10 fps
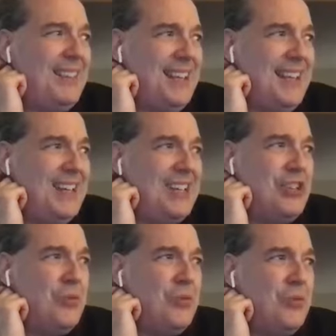think the
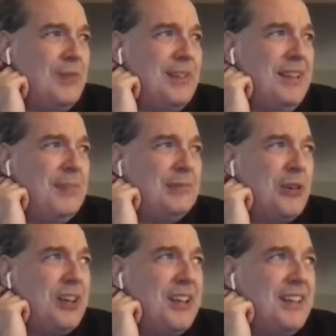issue with deep
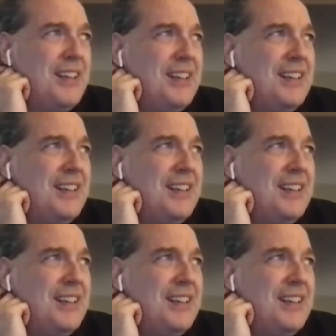learning